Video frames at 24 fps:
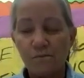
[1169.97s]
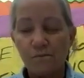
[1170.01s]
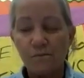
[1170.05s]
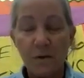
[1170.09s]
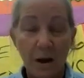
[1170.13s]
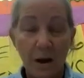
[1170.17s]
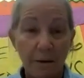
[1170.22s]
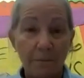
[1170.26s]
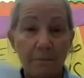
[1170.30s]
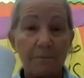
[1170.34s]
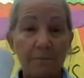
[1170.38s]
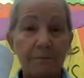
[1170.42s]

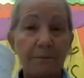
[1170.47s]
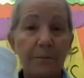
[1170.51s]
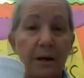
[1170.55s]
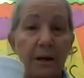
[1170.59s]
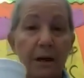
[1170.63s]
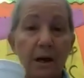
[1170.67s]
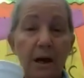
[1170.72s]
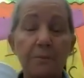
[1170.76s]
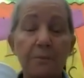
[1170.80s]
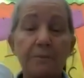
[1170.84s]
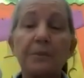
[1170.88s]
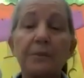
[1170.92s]
Yeah, a
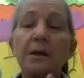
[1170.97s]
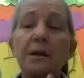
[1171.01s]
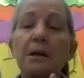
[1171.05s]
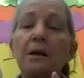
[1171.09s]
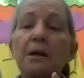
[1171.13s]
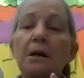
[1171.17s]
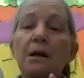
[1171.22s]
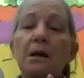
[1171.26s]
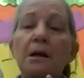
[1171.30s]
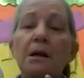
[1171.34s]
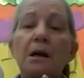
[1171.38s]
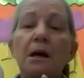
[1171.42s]
cup.
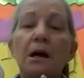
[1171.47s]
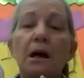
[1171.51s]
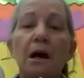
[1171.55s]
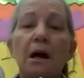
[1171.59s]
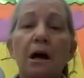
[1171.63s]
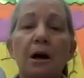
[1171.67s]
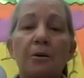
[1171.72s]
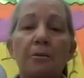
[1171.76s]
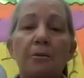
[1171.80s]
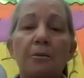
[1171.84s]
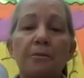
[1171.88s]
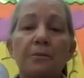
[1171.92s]

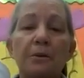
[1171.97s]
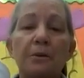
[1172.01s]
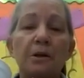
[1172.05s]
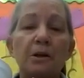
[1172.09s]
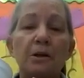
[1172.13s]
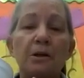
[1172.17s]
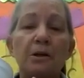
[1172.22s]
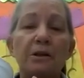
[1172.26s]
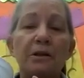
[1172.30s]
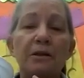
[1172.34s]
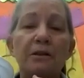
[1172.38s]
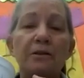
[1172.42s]

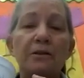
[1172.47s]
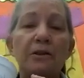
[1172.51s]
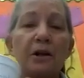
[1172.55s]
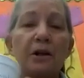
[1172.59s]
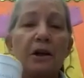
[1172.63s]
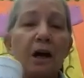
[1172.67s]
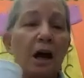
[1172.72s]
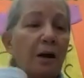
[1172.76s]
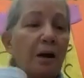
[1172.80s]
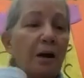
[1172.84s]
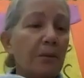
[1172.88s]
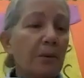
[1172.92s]
The
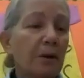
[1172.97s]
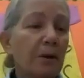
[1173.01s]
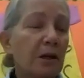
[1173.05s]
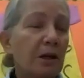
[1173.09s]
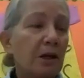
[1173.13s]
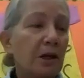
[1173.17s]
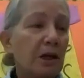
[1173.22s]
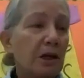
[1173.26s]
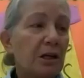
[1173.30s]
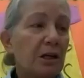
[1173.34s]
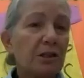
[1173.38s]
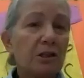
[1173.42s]
cup
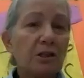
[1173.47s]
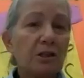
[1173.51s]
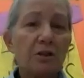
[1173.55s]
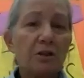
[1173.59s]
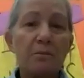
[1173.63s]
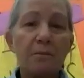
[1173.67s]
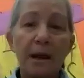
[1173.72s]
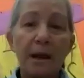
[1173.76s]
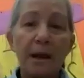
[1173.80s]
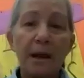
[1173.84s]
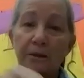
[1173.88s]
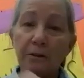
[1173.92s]
is to
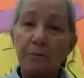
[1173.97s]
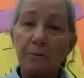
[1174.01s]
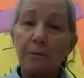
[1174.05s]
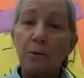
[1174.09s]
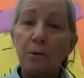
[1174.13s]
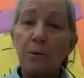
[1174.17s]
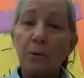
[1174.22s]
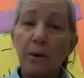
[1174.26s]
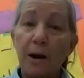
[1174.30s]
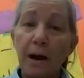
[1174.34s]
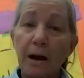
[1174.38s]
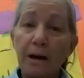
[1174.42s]
make the
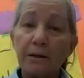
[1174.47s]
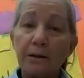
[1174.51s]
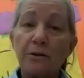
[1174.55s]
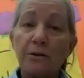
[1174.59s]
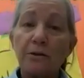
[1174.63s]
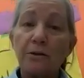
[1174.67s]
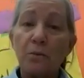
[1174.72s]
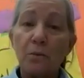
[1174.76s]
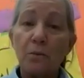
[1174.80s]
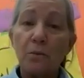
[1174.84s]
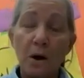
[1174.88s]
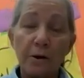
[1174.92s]
borax in
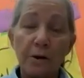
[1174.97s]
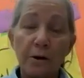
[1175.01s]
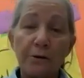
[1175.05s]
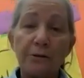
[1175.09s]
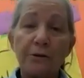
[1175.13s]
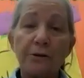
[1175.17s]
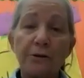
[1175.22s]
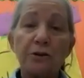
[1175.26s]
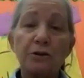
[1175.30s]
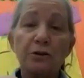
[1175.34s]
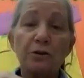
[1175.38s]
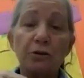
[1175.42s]
the water,
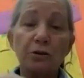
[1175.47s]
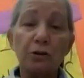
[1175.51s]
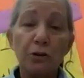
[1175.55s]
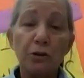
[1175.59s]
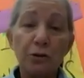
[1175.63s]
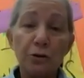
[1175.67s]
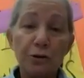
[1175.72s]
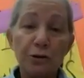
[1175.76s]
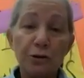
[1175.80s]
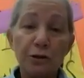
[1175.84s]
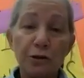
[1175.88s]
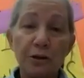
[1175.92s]
the
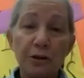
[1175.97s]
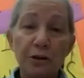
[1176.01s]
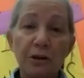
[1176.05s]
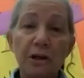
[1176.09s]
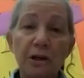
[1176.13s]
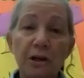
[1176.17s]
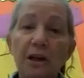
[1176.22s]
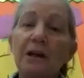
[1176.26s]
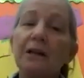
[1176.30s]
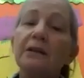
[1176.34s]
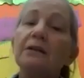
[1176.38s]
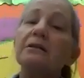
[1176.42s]
solution,
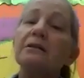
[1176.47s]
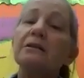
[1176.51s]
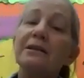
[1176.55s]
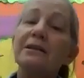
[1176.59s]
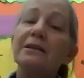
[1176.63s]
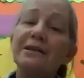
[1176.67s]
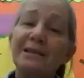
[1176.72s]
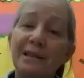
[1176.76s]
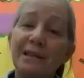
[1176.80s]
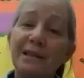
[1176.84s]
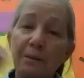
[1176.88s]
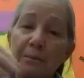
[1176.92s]
to
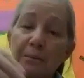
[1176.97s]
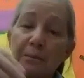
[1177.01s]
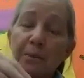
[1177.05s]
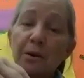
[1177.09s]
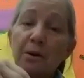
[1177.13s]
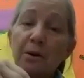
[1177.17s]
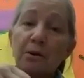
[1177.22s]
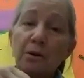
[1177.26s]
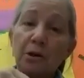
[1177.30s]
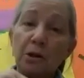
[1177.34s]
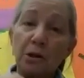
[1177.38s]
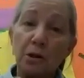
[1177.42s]
dip
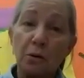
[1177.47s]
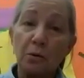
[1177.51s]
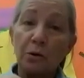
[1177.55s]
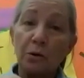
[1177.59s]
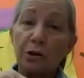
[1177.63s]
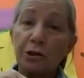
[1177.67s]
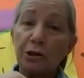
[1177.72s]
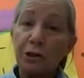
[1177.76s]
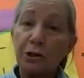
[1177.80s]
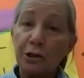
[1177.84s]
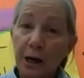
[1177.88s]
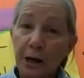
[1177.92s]
your
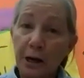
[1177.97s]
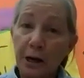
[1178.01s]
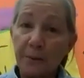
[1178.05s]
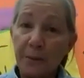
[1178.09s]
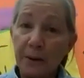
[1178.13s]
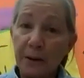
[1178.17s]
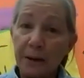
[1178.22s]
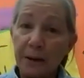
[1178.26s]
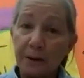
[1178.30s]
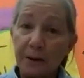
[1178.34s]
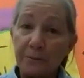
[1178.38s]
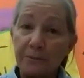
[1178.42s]
shape
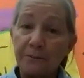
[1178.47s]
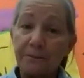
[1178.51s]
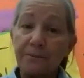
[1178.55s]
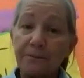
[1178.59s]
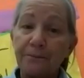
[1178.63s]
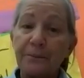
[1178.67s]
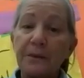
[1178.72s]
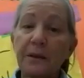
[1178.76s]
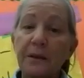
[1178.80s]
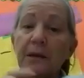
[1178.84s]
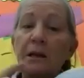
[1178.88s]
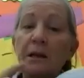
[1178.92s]
in.
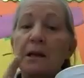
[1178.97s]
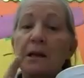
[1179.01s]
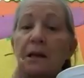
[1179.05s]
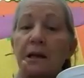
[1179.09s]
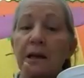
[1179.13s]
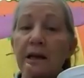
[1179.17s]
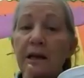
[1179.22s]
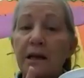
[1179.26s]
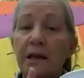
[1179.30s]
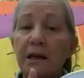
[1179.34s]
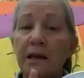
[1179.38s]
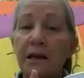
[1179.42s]

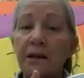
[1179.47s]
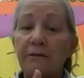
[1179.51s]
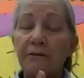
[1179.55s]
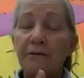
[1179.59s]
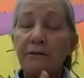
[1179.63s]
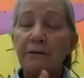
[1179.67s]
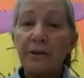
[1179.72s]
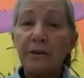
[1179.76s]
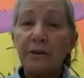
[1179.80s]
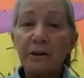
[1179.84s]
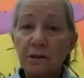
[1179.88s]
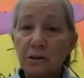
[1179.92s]
If
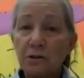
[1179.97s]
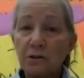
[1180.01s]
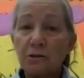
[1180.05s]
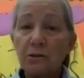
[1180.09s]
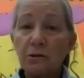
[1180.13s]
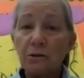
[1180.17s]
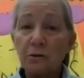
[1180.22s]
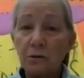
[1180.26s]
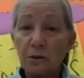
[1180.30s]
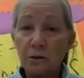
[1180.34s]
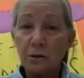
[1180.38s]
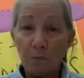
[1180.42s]
this is
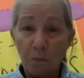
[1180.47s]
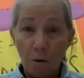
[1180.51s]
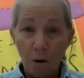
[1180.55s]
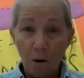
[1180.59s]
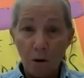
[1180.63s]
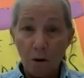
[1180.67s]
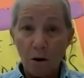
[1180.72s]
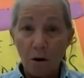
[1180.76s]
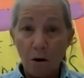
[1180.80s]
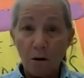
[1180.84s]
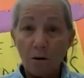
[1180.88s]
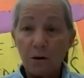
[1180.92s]
too
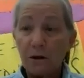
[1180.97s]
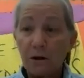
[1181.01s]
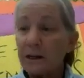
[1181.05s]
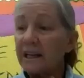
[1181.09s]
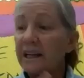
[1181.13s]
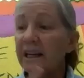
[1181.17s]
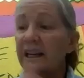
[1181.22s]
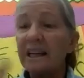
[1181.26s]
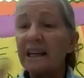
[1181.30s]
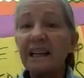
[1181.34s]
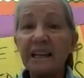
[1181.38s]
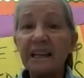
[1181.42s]
small,
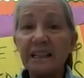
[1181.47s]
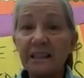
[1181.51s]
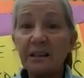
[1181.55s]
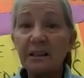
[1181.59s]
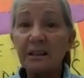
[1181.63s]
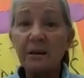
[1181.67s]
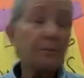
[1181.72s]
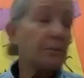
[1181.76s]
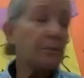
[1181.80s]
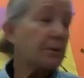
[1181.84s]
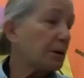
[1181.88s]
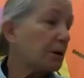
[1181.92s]
get
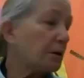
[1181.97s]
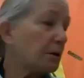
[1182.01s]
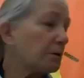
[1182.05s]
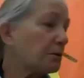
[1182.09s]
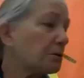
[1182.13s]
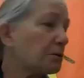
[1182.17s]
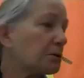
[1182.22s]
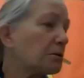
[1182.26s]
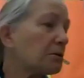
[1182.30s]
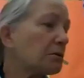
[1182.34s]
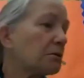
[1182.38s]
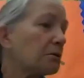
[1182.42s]
something
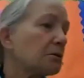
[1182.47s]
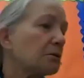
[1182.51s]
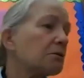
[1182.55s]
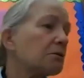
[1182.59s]
else.